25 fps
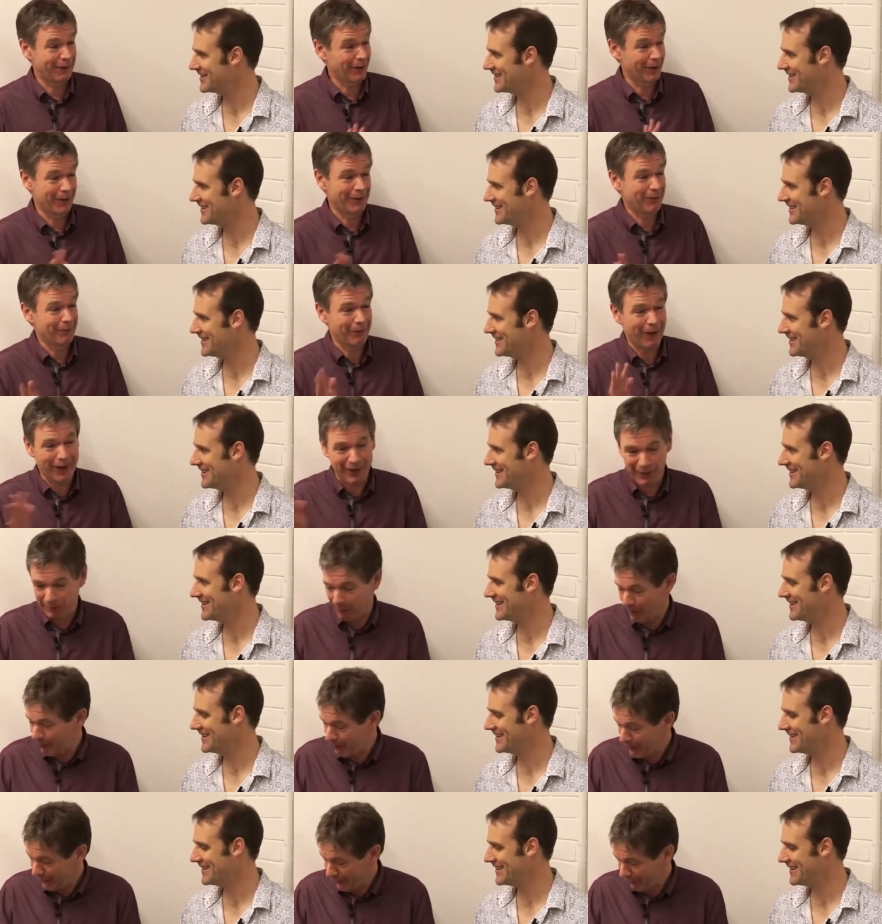Speaker 1: I'm not going to ask
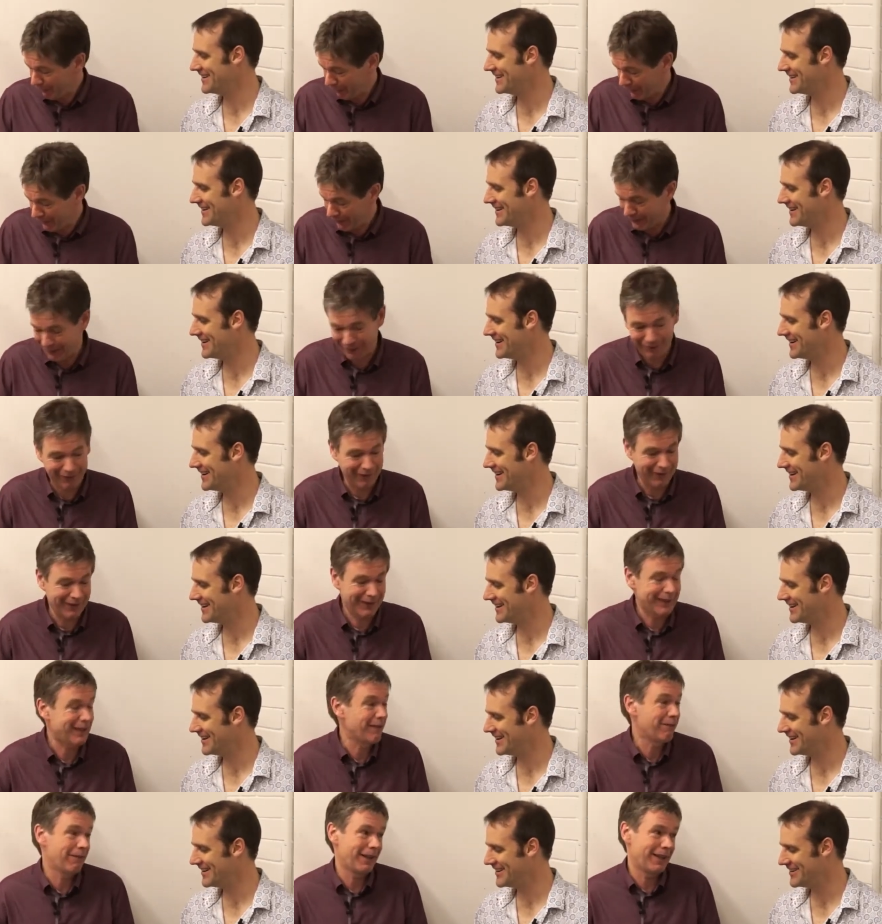permission for this. I'm going to
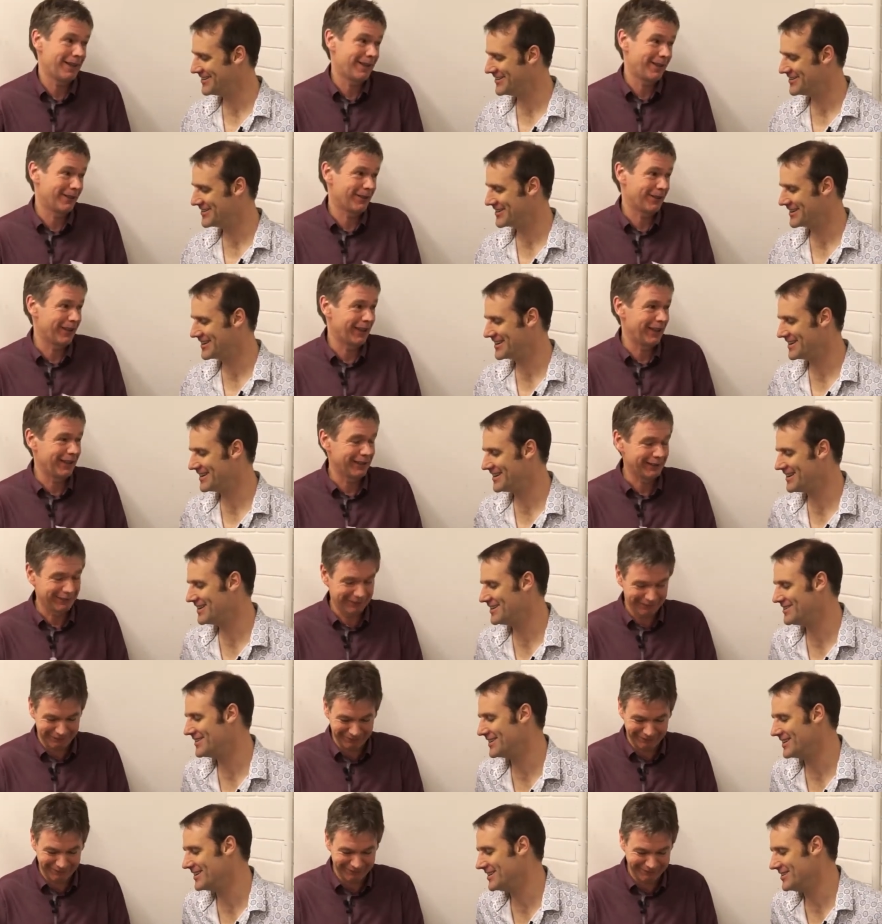deface You're your gonna,
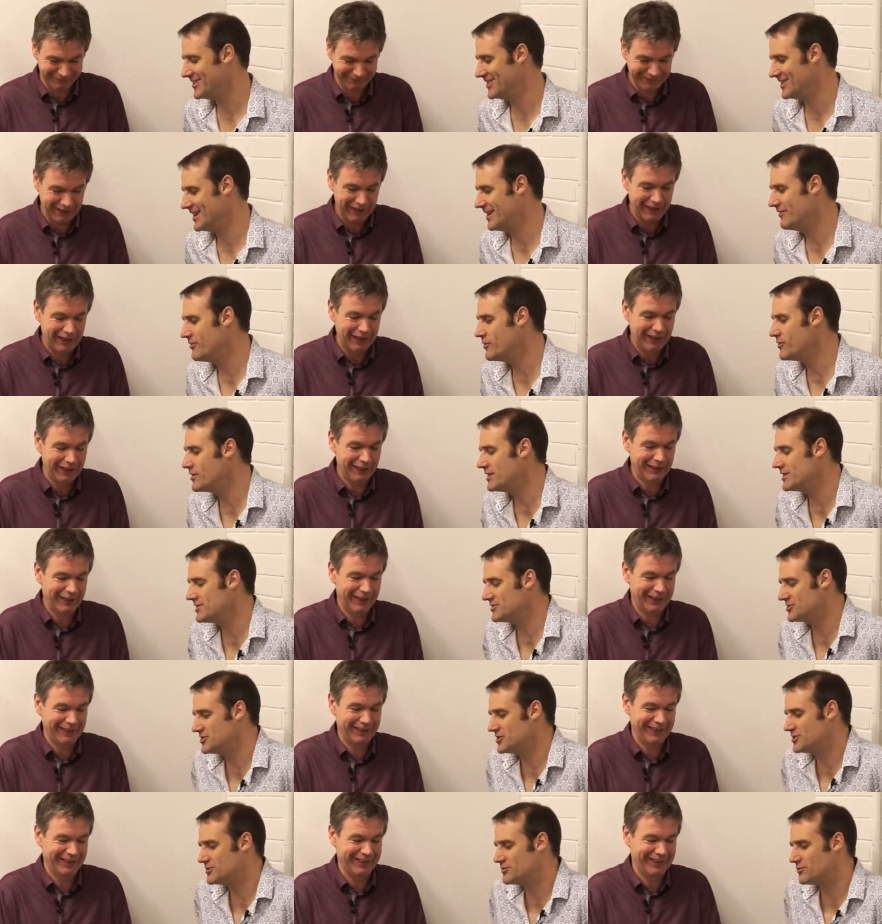card. Oh, good. Everyone
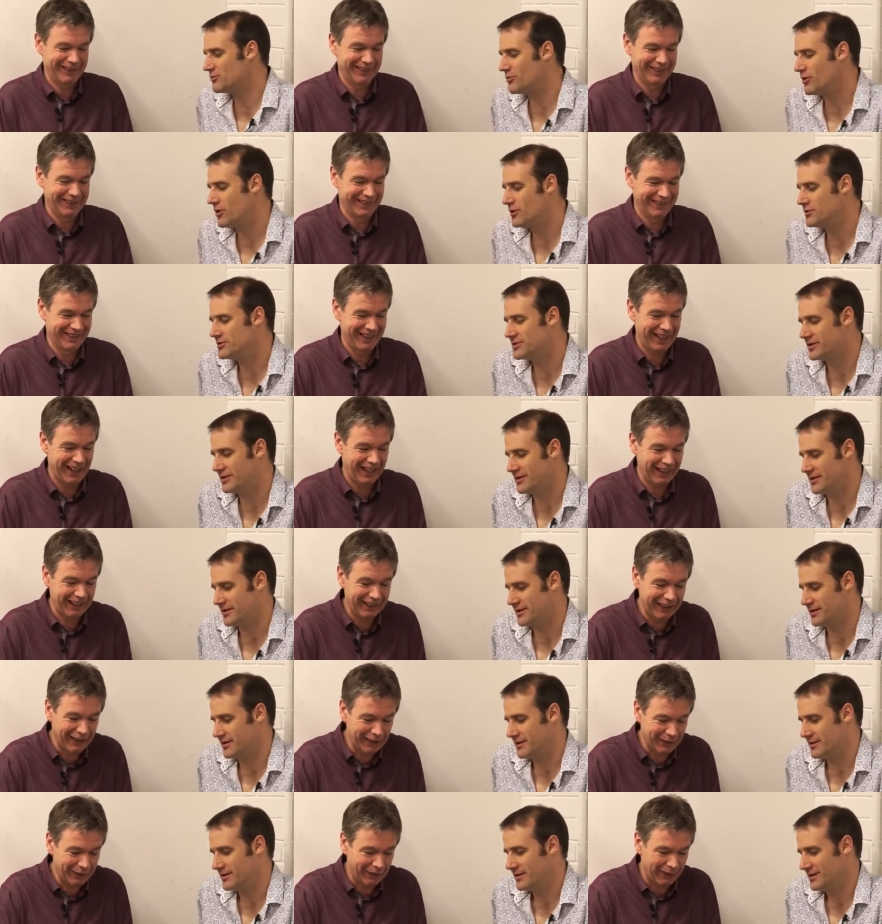else just wrote on I it. I
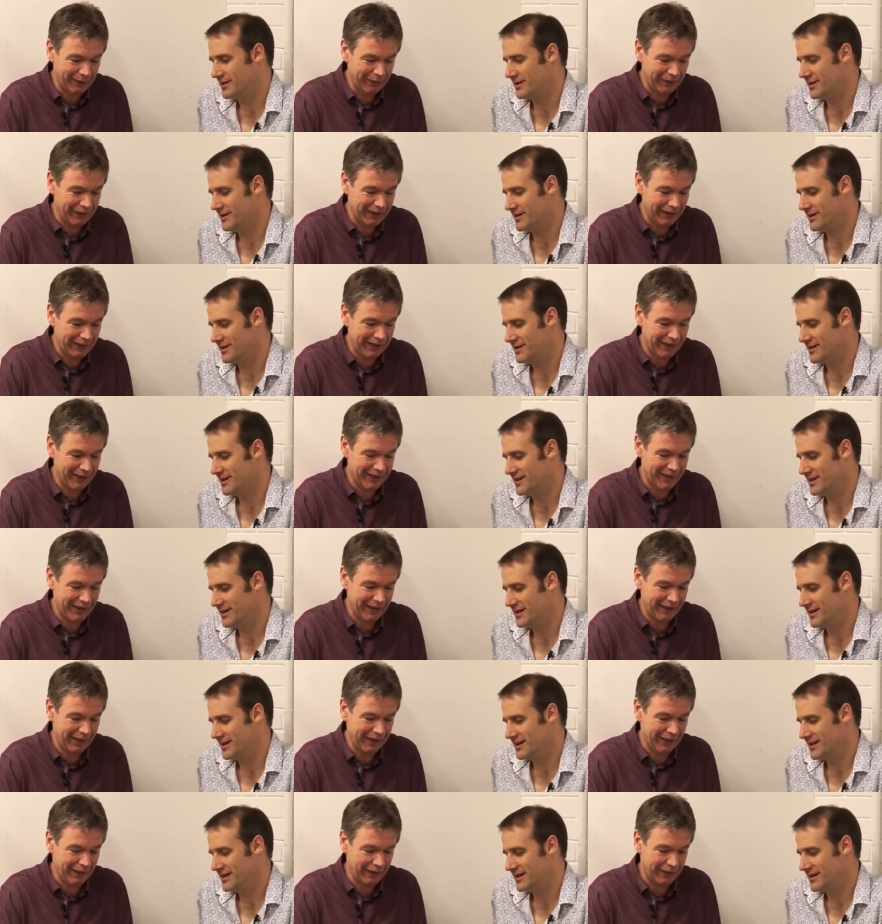know. I'm going to cut it
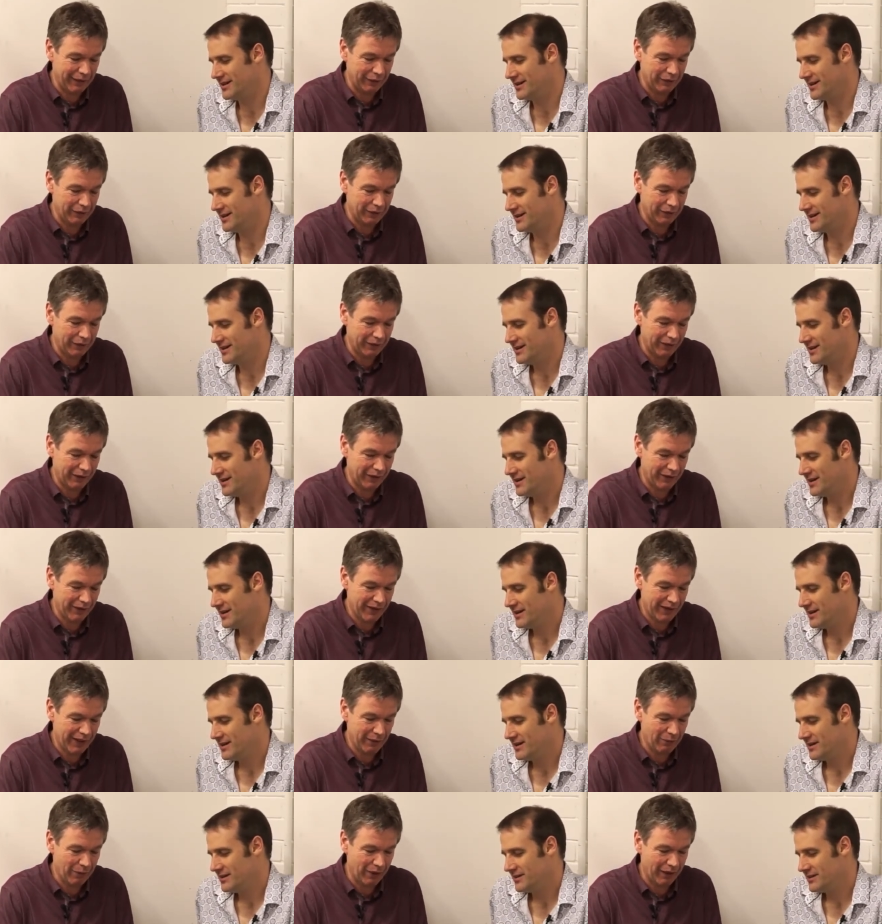in half. You'll
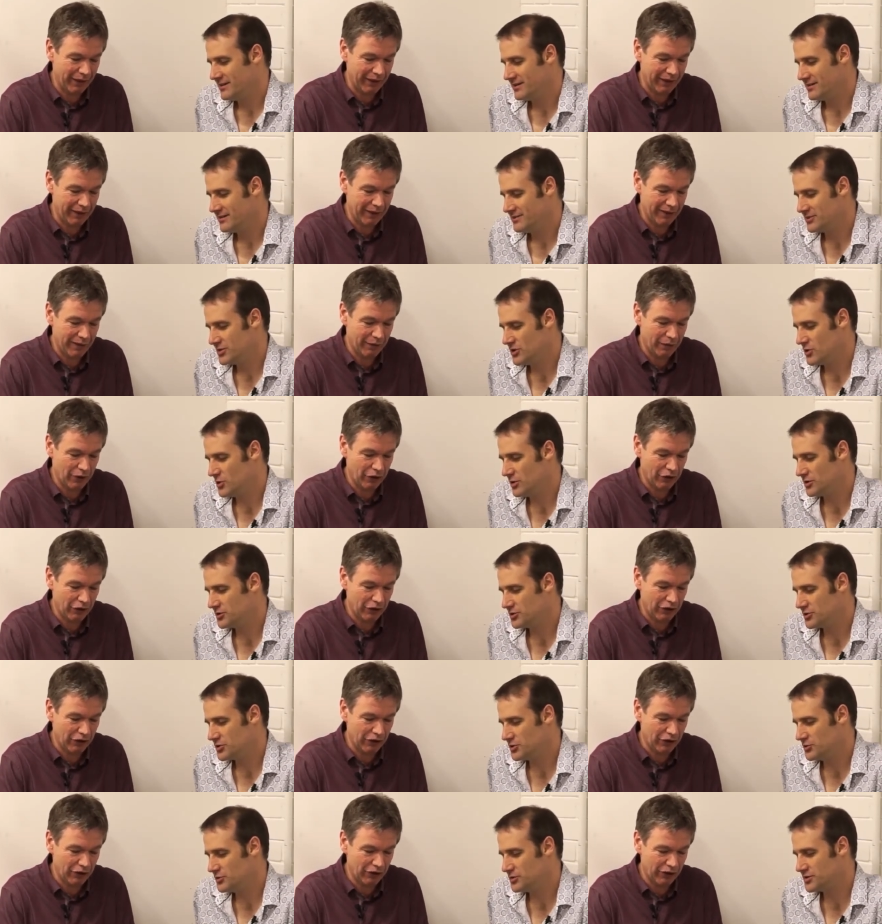see why. It's so for a good
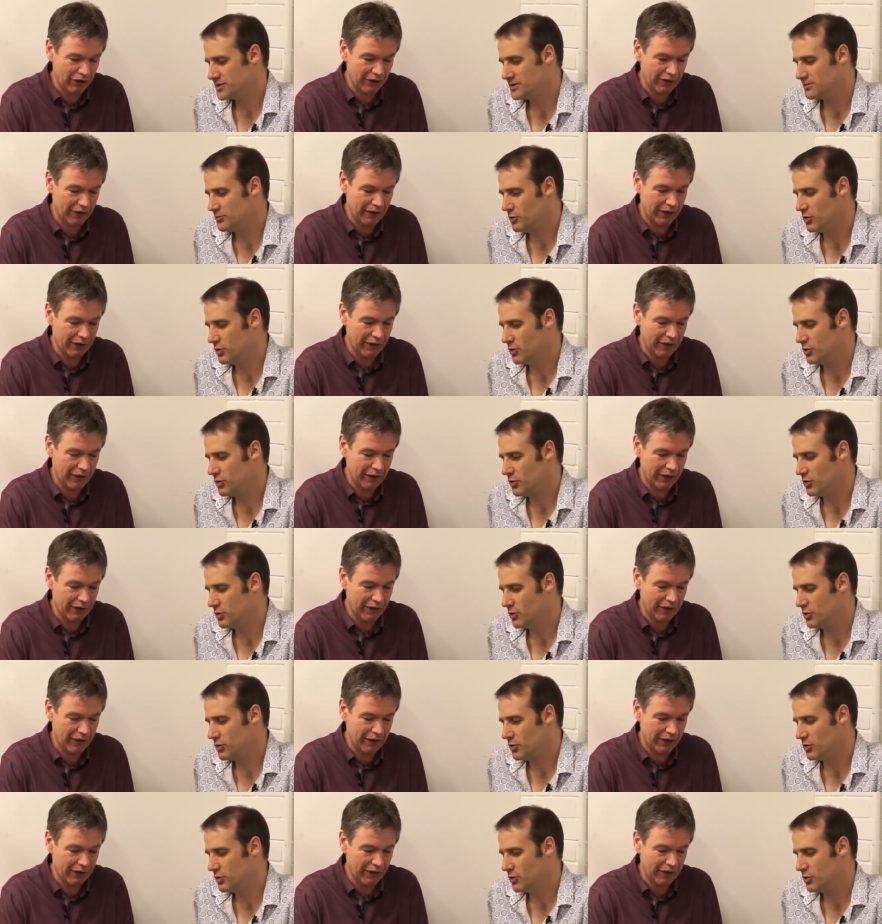two cause.